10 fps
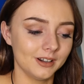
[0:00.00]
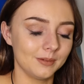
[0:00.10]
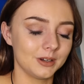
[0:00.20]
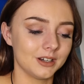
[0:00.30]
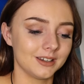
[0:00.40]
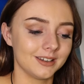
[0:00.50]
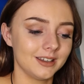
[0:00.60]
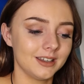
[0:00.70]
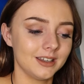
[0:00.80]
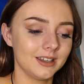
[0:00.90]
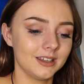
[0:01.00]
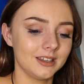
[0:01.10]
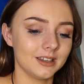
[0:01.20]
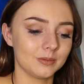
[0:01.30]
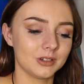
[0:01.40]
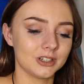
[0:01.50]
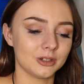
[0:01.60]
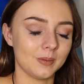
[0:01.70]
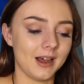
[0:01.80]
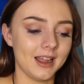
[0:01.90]
I'm gonna
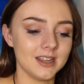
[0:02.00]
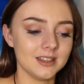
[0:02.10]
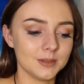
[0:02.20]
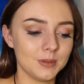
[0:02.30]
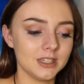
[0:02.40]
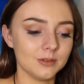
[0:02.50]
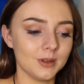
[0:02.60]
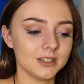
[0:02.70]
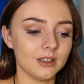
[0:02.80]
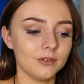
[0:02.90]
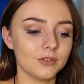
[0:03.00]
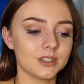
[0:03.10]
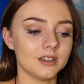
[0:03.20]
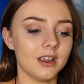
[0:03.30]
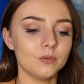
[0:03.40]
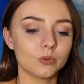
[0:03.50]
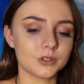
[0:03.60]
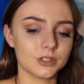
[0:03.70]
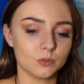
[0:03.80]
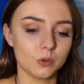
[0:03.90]
stop hiding this piece of myself, because Nine of
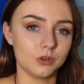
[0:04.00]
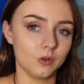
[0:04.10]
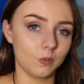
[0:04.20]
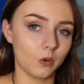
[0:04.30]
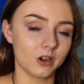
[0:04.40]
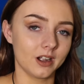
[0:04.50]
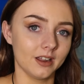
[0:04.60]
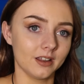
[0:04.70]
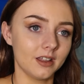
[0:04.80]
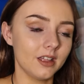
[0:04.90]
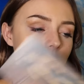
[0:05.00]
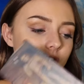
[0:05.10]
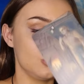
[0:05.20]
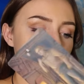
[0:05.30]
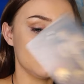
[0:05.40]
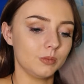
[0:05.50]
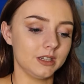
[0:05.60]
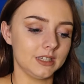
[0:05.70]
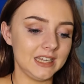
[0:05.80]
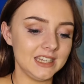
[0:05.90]
Wands is Wounded Warrior. So you could have been
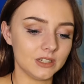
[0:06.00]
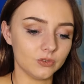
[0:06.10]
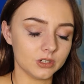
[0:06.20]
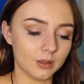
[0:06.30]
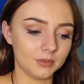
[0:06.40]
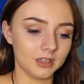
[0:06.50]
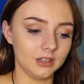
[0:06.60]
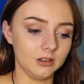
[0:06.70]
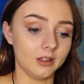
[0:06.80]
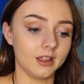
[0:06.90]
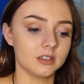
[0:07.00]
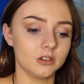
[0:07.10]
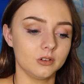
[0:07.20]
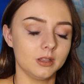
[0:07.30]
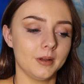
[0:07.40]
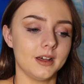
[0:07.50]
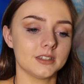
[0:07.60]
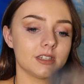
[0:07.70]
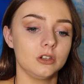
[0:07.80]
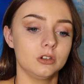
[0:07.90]
teased for something that you like to do in the
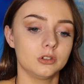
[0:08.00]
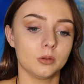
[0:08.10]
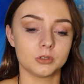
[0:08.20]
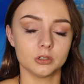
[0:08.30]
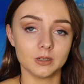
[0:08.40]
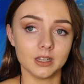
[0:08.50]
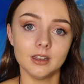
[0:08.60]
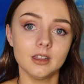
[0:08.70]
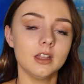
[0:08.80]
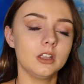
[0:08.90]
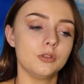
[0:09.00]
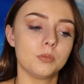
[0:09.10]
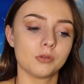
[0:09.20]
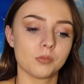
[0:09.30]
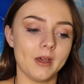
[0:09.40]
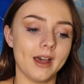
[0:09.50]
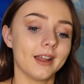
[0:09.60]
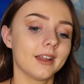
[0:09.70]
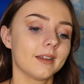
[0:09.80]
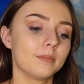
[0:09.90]
past and you stopped doing it. You pulled
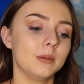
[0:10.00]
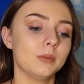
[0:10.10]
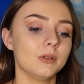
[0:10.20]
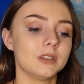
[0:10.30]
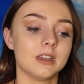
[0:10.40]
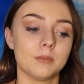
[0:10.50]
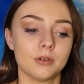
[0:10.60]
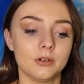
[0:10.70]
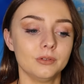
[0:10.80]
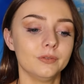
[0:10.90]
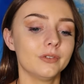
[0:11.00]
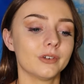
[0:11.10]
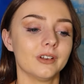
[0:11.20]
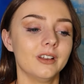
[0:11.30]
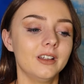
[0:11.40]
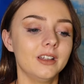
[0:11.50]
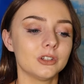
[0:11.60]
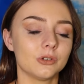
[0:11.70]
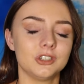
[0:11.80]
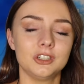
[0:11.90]
back. People didn't approve or
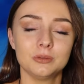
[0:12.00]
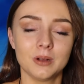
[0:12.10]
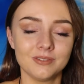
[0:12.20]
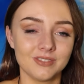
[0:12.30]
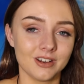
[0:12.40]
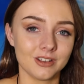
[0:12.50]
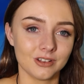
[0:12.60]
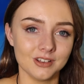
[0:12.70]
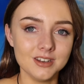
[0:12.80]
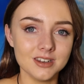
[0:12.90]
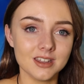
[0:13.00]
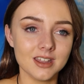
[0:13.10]
told you you weren't very good.